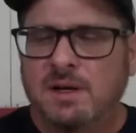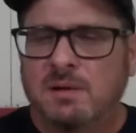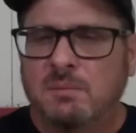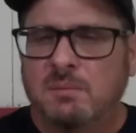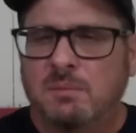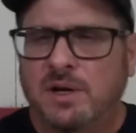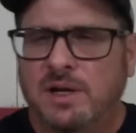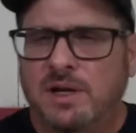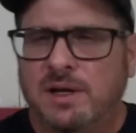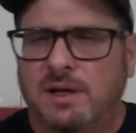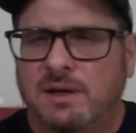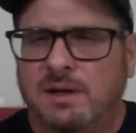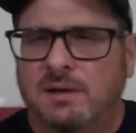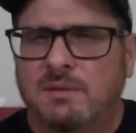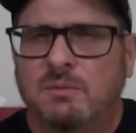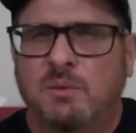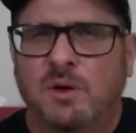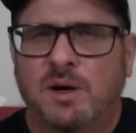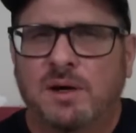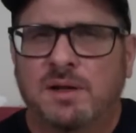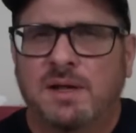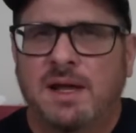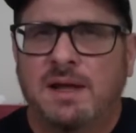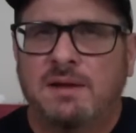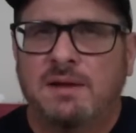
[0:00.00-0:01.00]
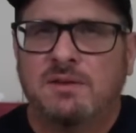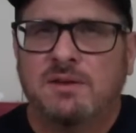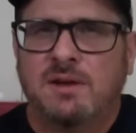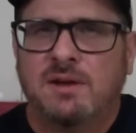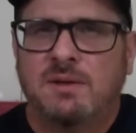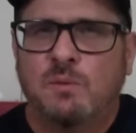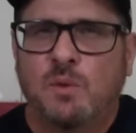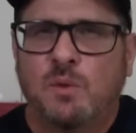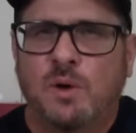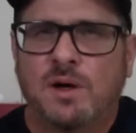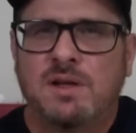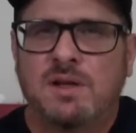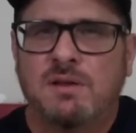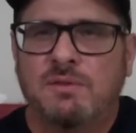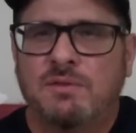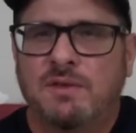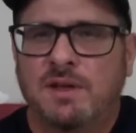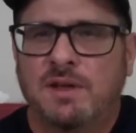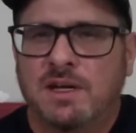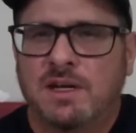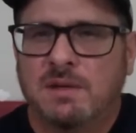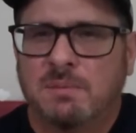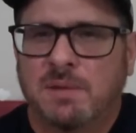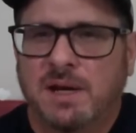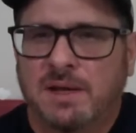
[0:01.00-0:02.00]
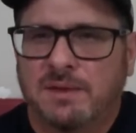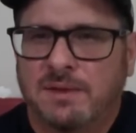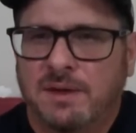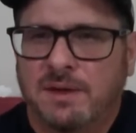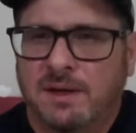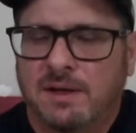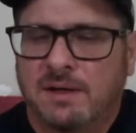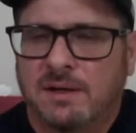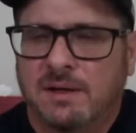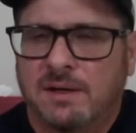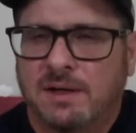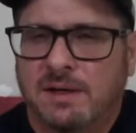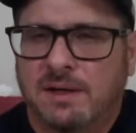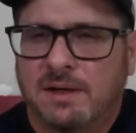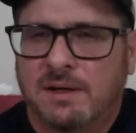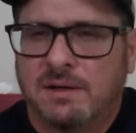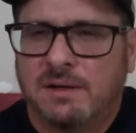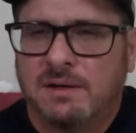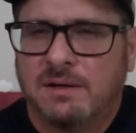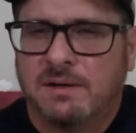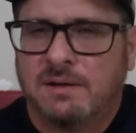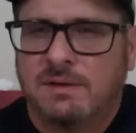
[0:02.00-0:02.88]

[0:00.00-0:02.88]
But uh, what what do you think about that gun?